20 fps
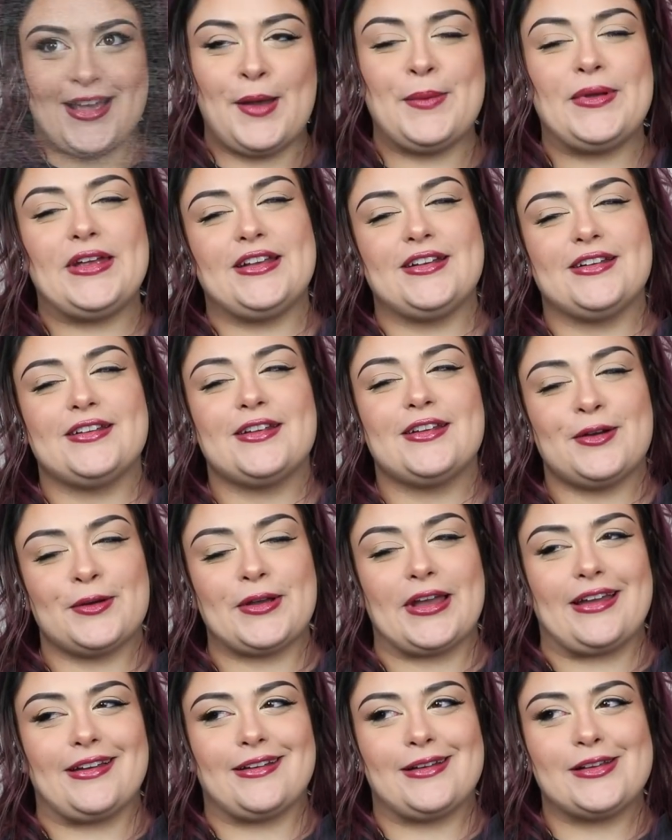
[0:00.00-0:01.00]
I mean,
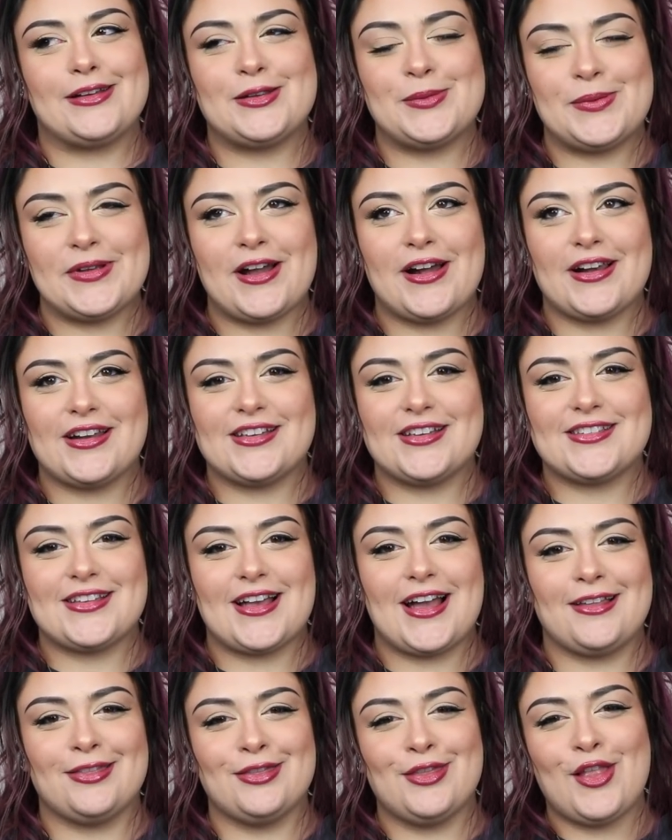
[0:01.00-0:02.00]
okay, to be honest,
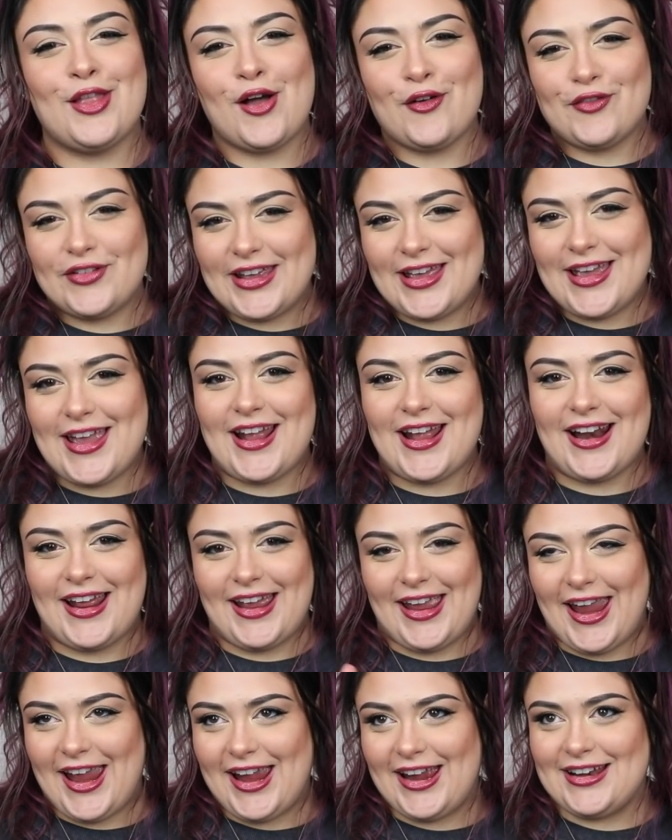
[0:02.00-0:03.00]
I loved it and I
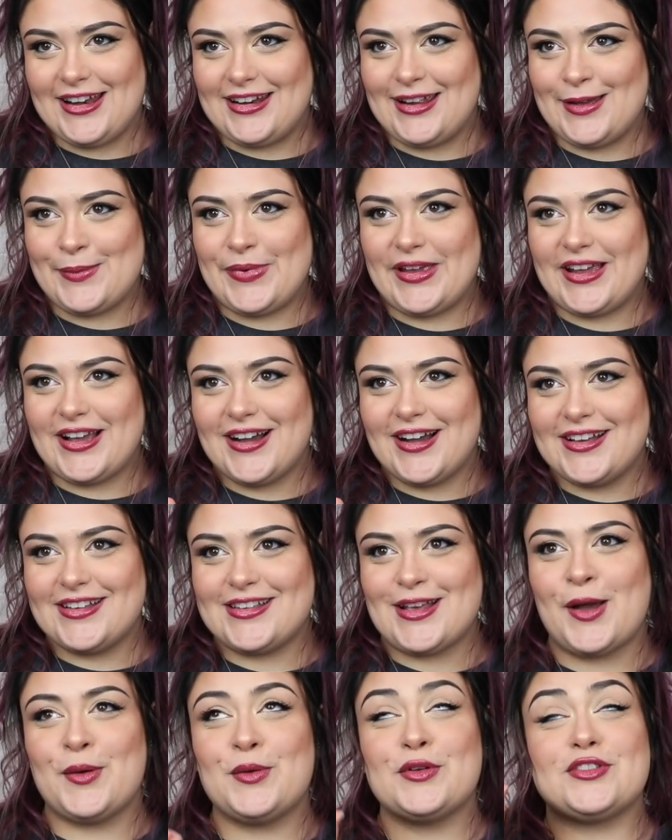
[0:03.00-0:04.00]
hated it because
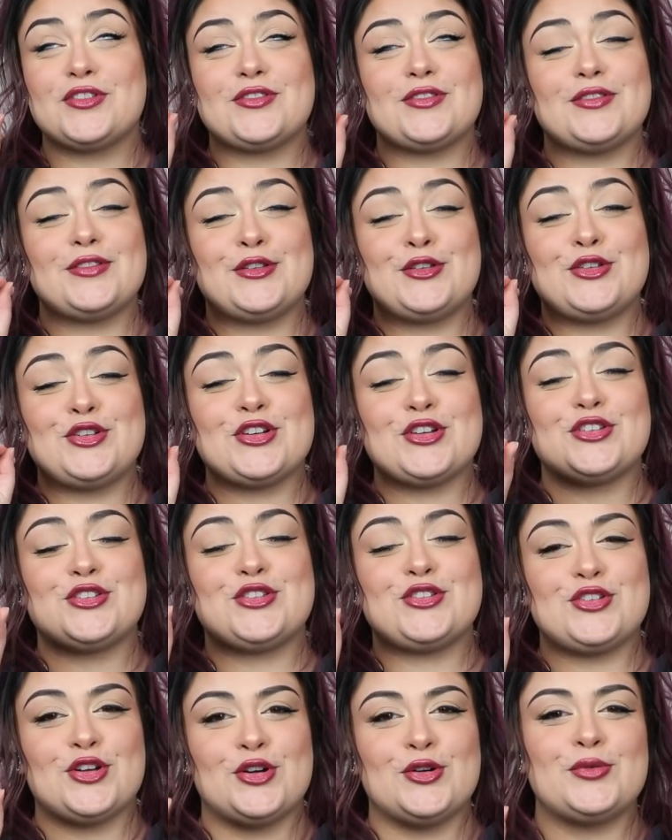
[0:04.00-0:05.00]
I was
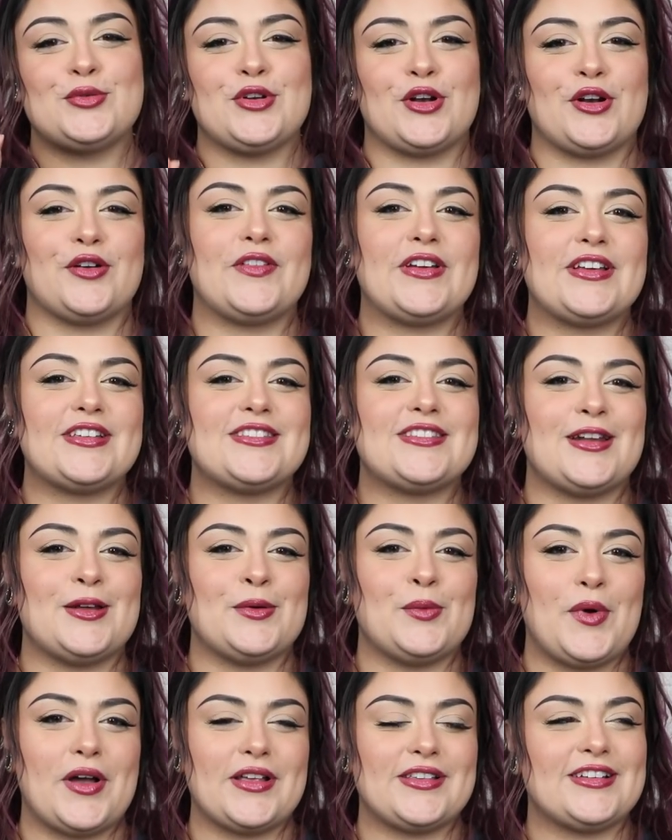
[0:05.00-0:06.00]
just so nervous that it
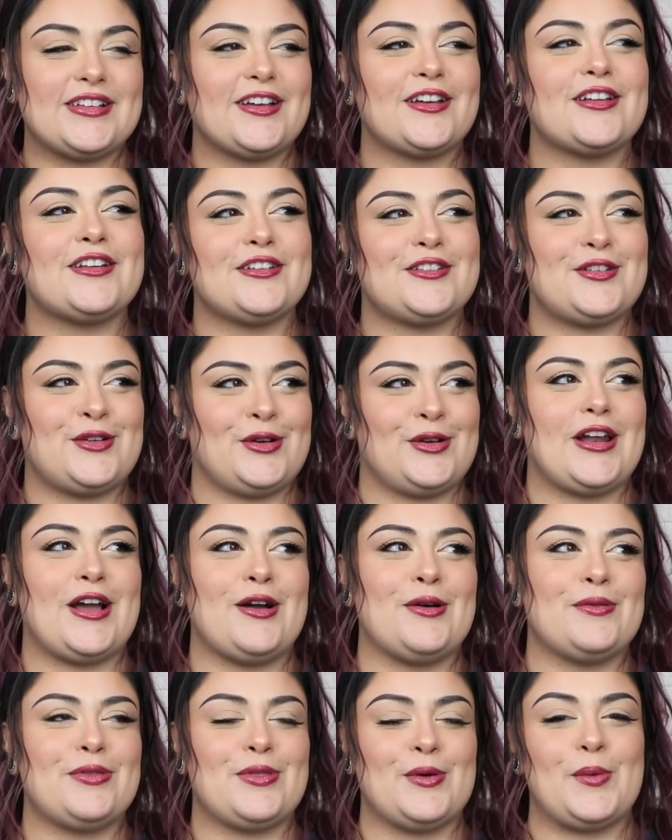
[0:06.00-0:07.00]
wasn't going to turn
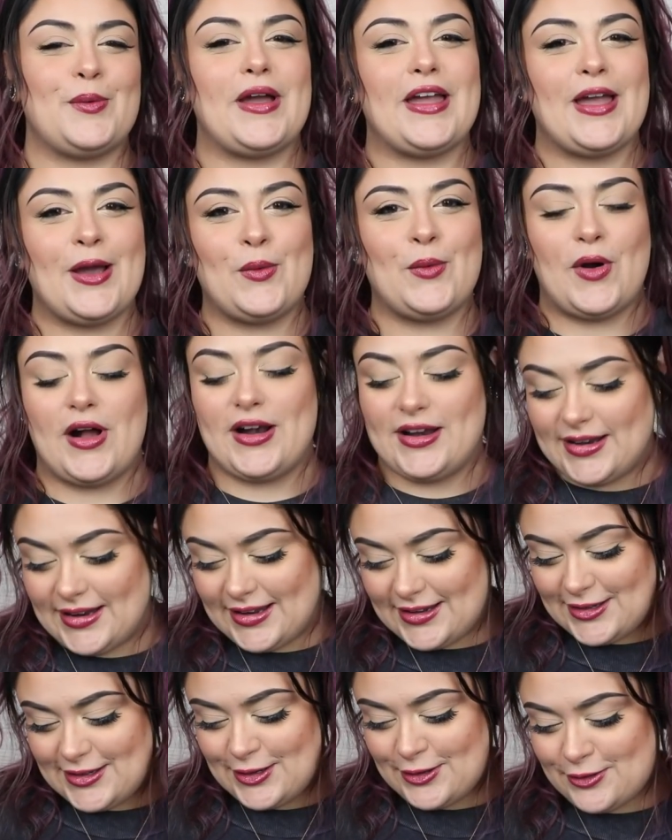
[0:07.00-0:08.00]
out the way I wanted
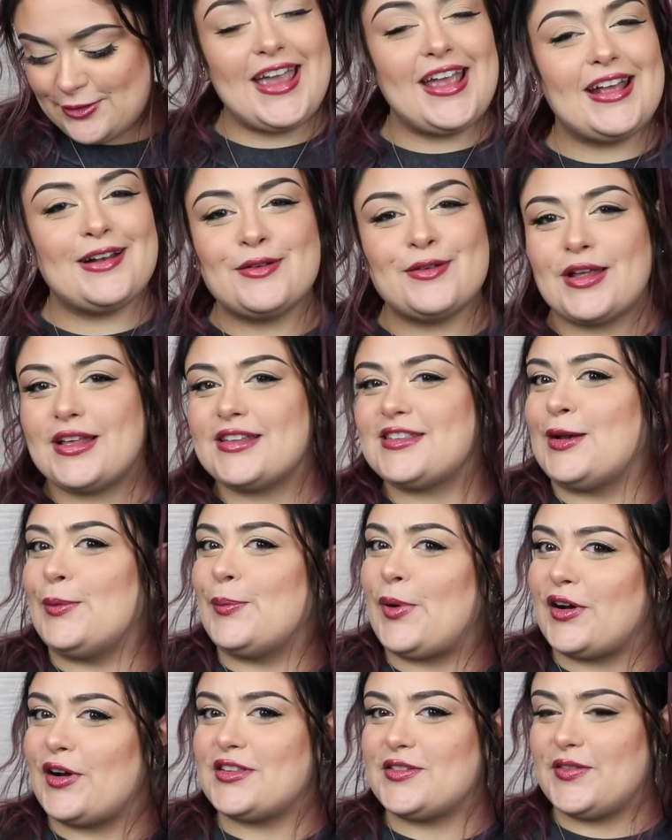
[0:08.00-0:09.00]
it to. And some
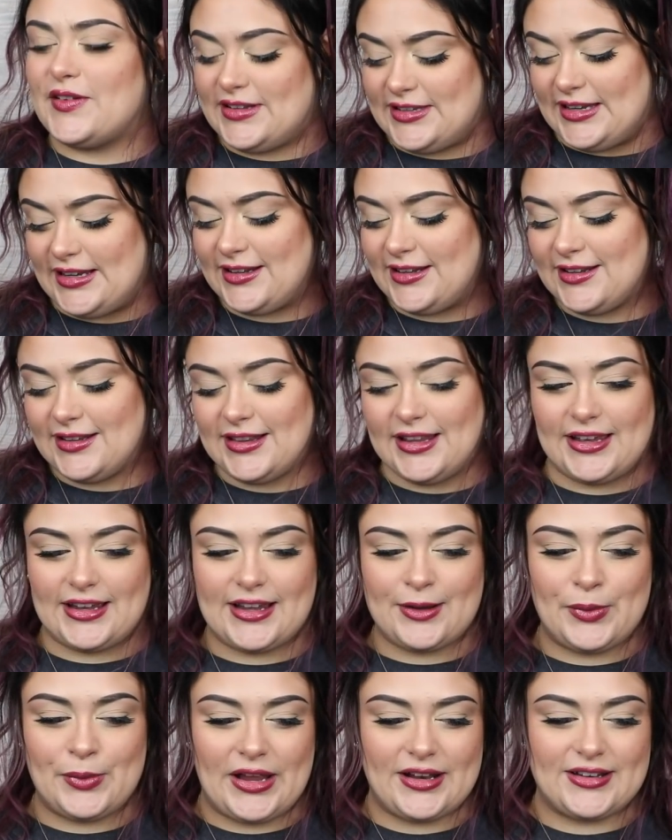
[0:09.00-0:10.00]
parts of it didn't, like
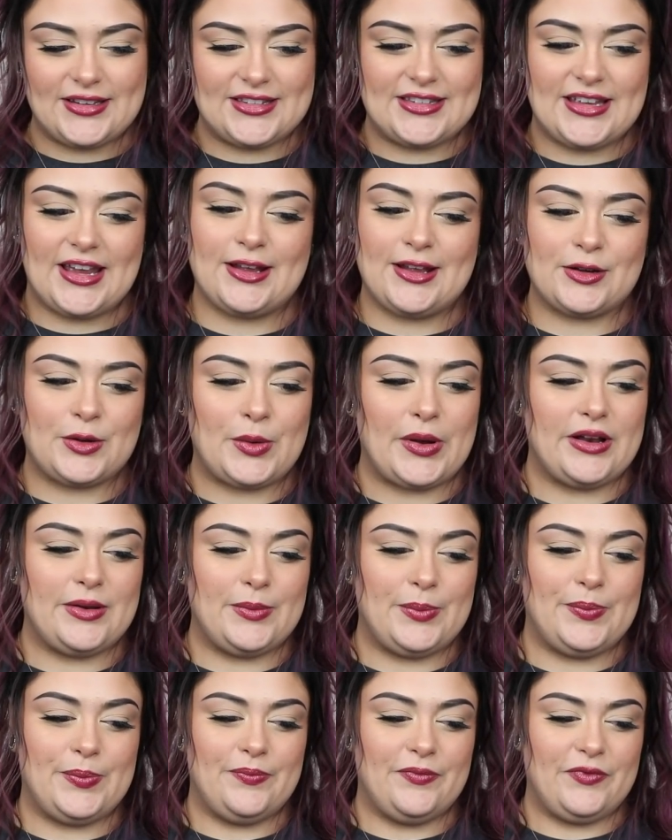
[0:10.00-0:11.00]
we had to sand quite a
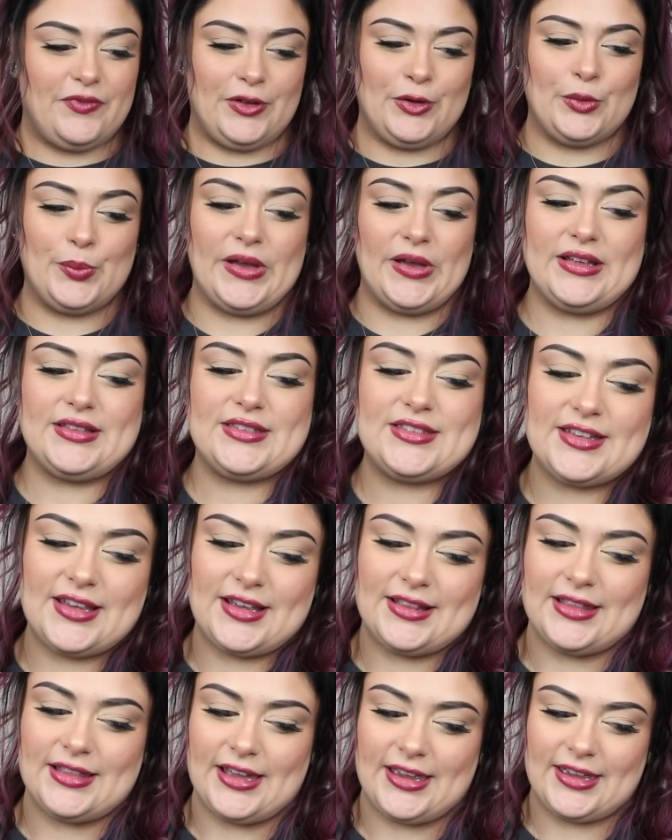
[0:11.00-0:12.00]
few bits,
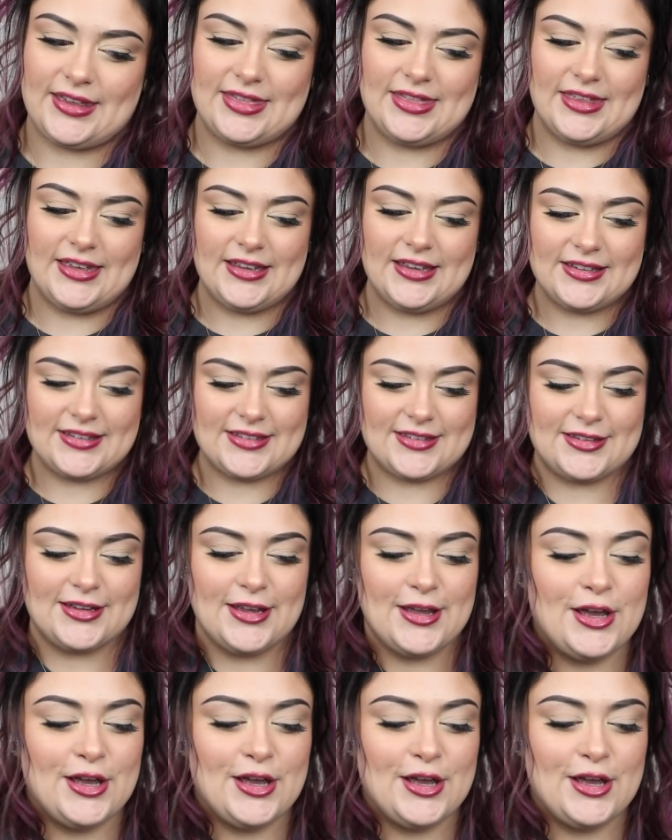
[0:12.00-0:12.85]
and like this